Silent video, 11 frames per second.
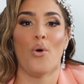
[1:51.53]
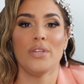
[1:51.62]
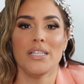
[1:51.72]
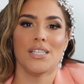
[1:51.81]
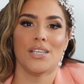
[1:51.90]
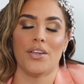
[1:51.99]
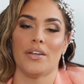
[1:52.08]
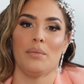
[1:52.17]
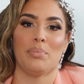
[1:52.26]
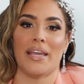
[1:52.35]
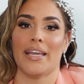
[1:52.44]
only
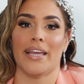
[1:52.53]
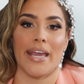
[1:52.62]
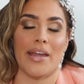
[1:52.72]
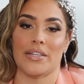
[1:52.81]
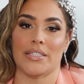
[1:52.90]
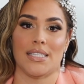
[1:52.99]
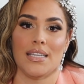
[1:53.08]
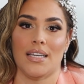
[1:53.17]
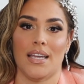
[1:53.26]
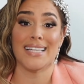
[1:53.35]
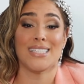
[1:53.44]
security blanket
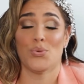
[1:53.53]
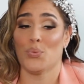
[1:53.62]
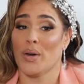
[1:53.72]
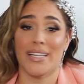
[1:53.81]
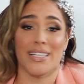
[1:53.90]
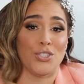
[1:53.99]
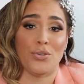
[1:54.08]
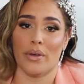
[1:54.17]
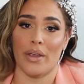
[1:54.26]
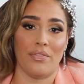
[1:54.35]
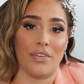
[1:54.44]
guarantee is the one that you
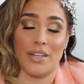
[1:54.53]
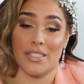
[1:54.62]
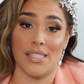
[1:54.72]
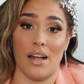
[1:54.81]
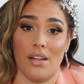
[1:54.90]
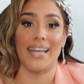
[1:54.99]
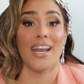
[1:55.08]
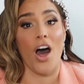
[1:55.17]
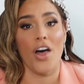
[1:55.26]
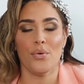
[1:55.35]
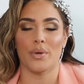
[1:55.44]
create for yourself. In
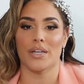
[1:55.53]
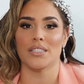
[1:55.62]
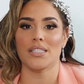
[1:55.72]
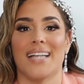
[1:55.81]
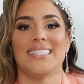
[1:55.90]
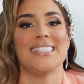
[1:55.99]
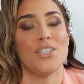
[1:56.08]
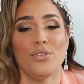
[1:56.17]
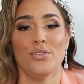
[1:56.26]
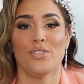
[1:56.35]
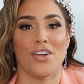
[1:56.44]
other words,
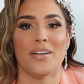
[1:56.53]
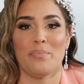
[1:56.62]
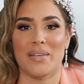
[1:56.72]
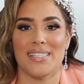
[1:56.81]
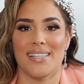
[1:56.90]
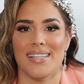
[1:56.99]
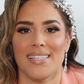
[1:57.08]
until you start a business,